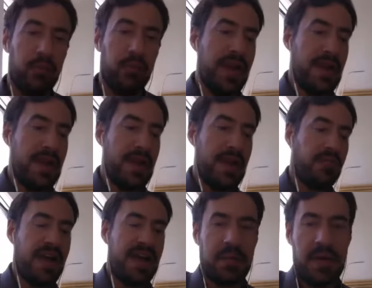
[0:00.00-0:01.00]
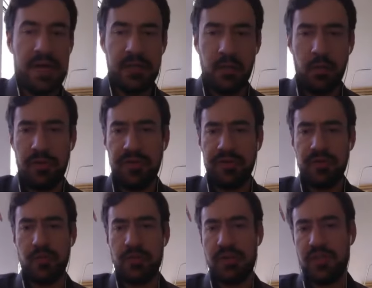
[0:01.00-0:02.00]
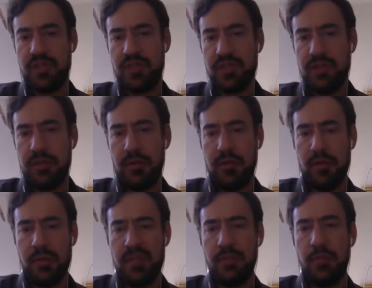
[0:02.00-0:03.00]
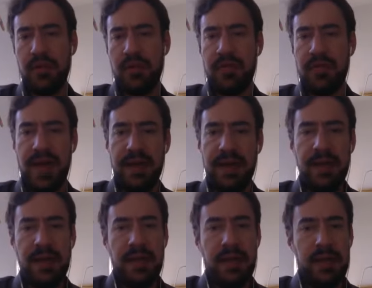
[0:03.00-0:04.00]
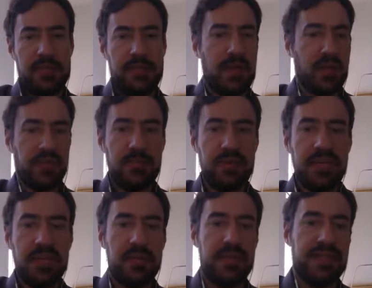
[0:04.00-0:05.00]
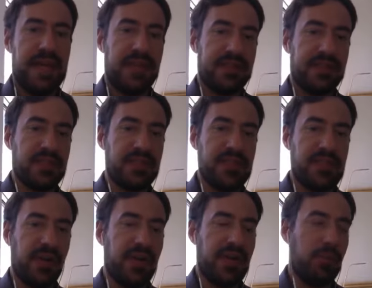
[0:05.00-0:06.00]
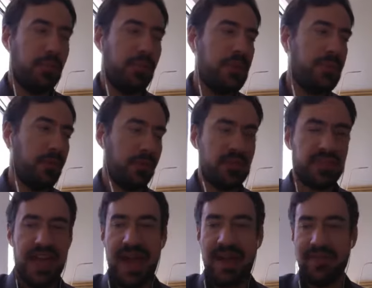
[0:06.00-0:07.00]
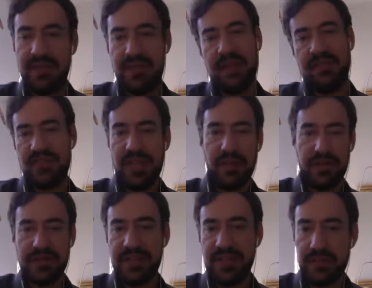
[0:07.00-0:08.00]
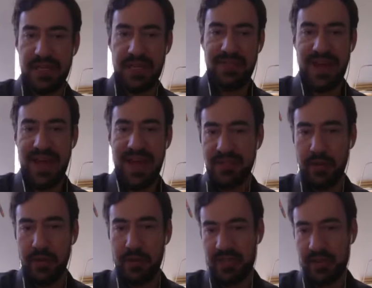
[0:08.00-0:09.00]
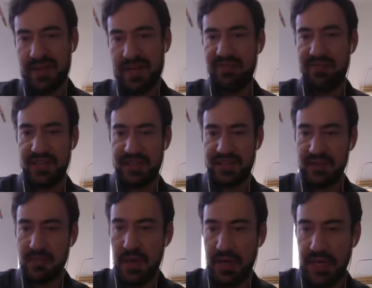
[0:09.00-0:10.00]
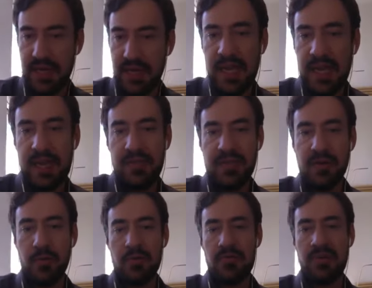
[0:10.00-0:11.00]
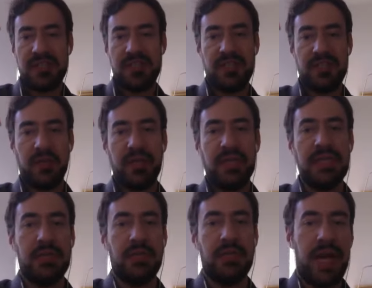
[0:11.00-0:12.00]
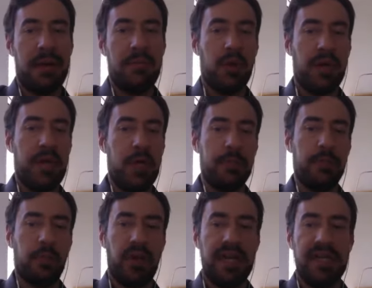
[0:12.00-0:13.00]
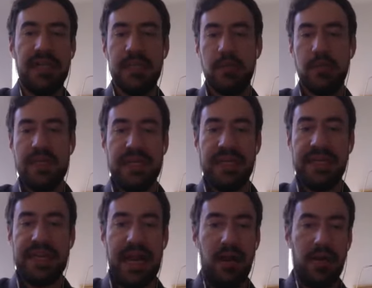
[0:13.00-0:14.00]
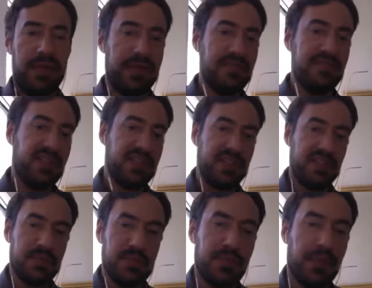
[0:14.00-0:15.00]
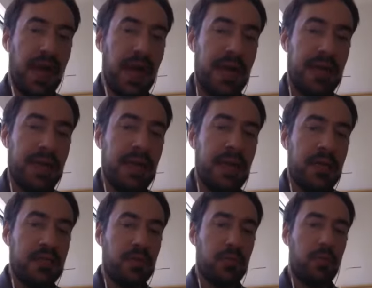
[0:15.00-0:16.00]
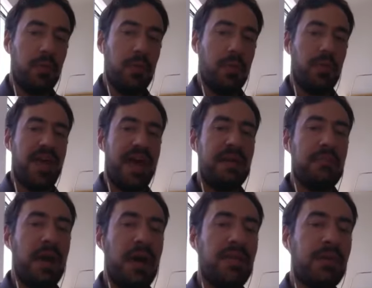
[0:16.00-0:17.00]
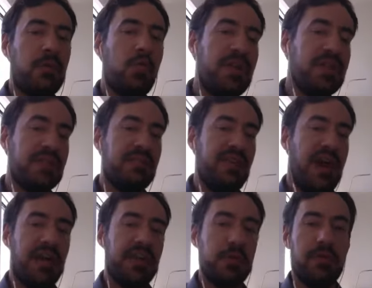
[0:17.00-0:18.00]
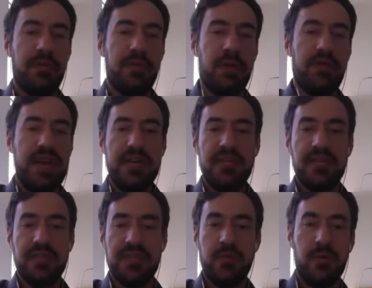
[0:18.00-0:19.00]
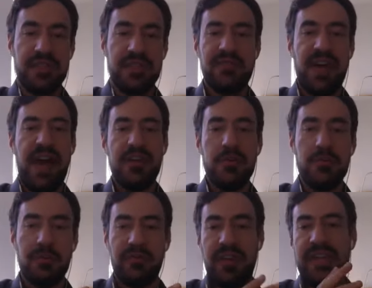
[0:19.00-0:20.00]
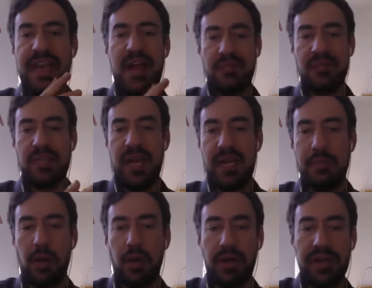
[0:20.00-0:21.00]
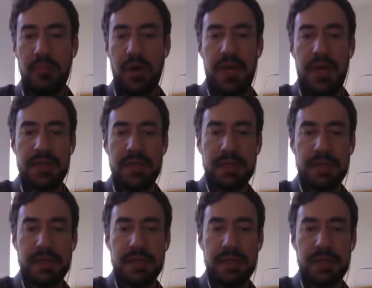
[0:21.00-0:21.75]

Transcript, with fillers: right. And with that in mind, you know, one thing that you mentioned, uh, you made the point that especially in B2B tech, this is an area where people are savvy. They have sales teams, they have ad dollars, they might have VC money. They don't necessarily need a lot more help breaking into a big account and convincing them to buy. So, w- with that in mind, like what is the value of, of, an agency? What is the value of like an outside marketing mind?